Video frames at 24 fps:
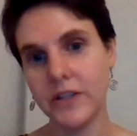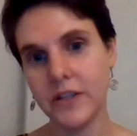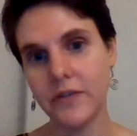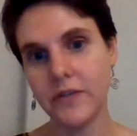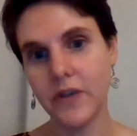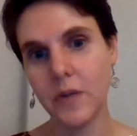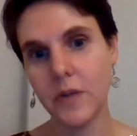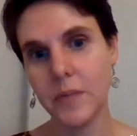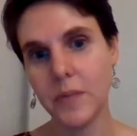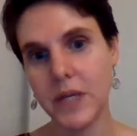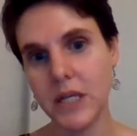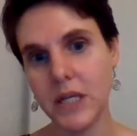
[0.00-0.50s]
of
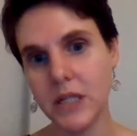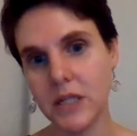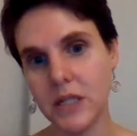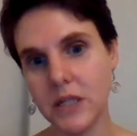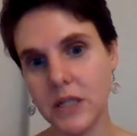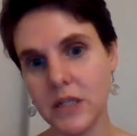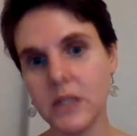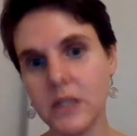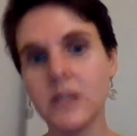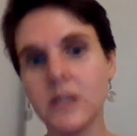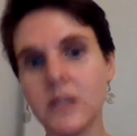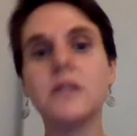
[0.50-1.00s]
our
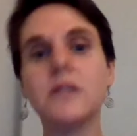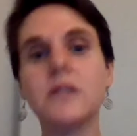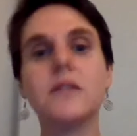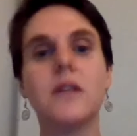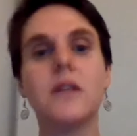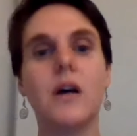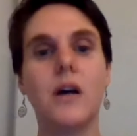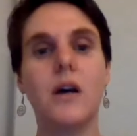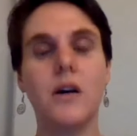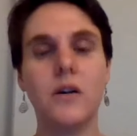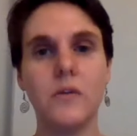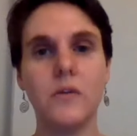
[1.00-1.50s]
pieces.
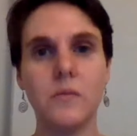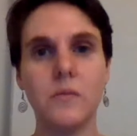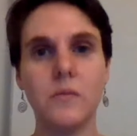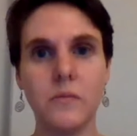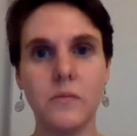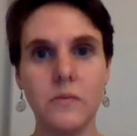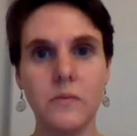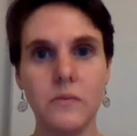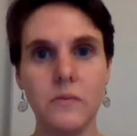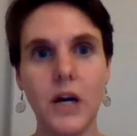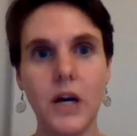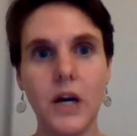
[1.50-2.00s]

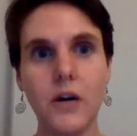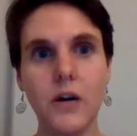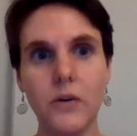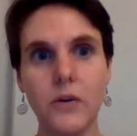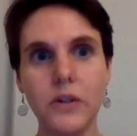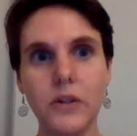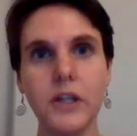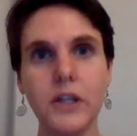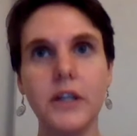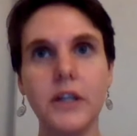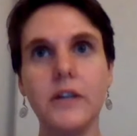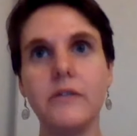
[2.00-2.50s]
Not
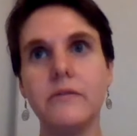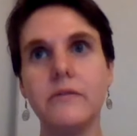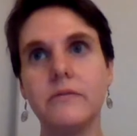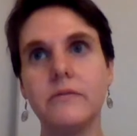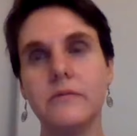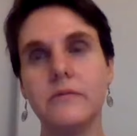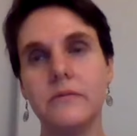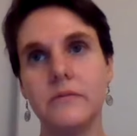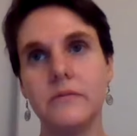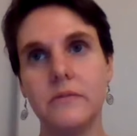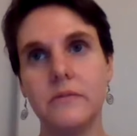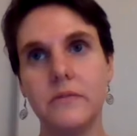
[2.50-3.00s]
only
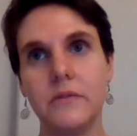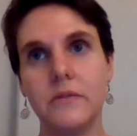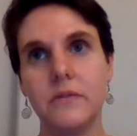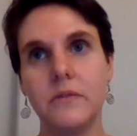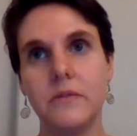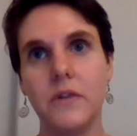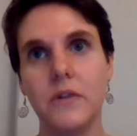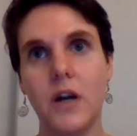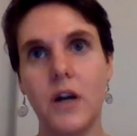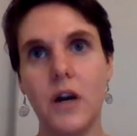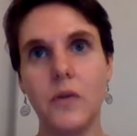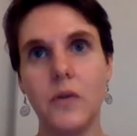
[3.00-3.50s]

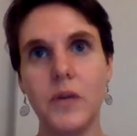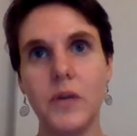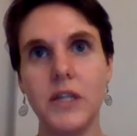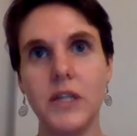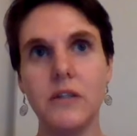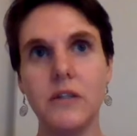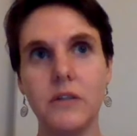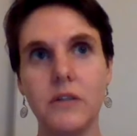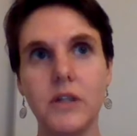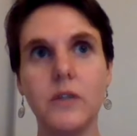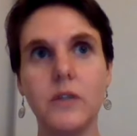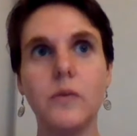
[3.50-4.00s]
are we
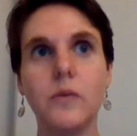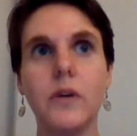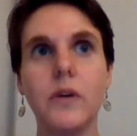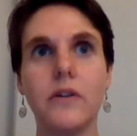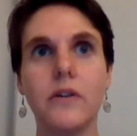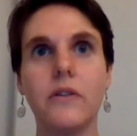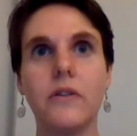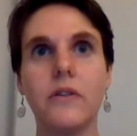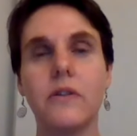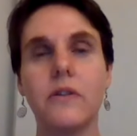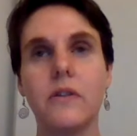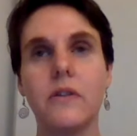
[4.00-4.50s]
dealing
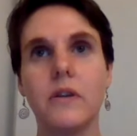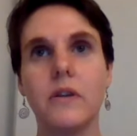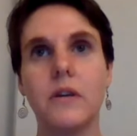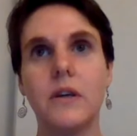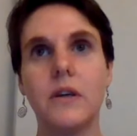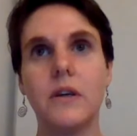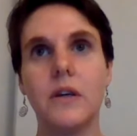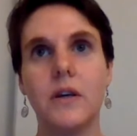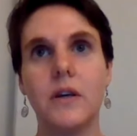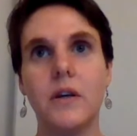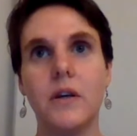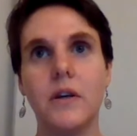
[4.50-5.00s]
with
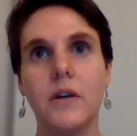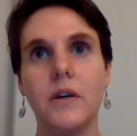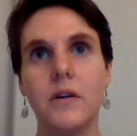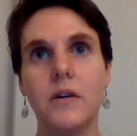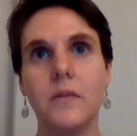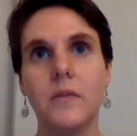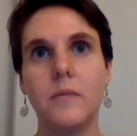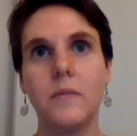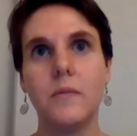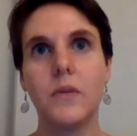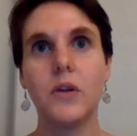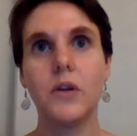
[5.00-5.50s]

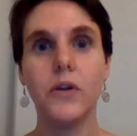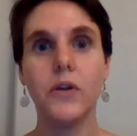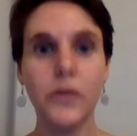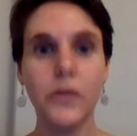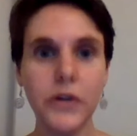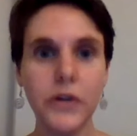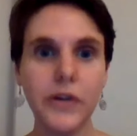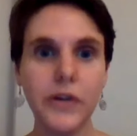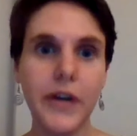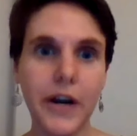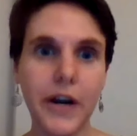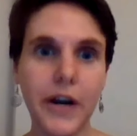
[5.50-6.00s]

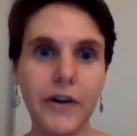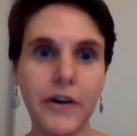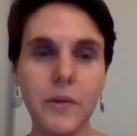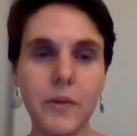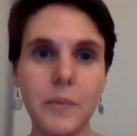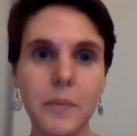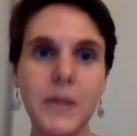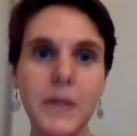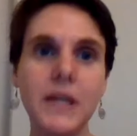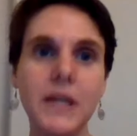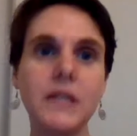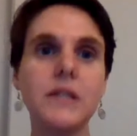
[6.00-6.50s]
colonial era
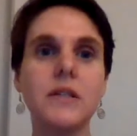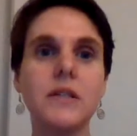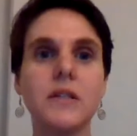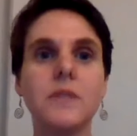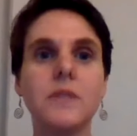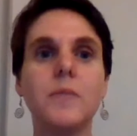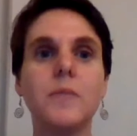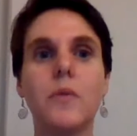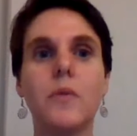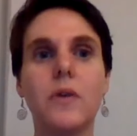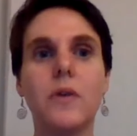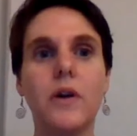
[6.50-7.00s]

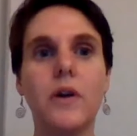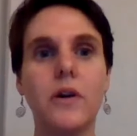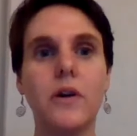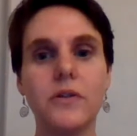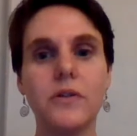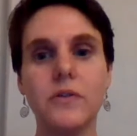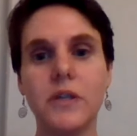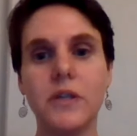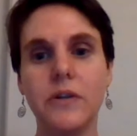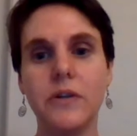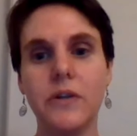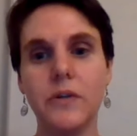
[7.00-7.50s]
pieces, but we're
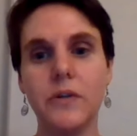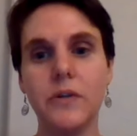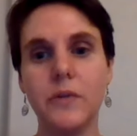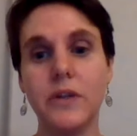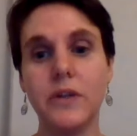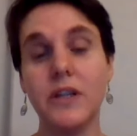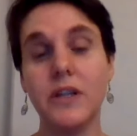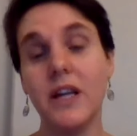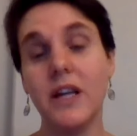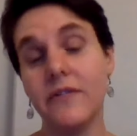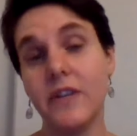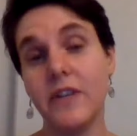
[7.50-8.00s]
also dealing with
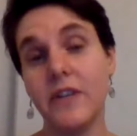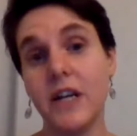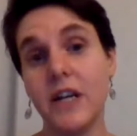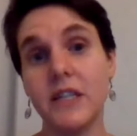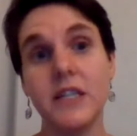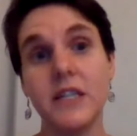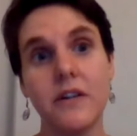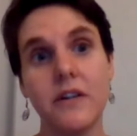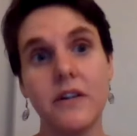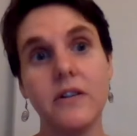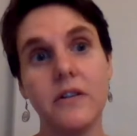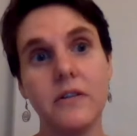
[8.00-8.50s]
a lot of
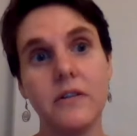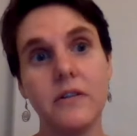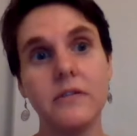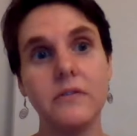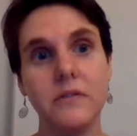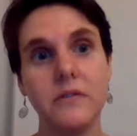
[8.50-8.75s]
Nazi era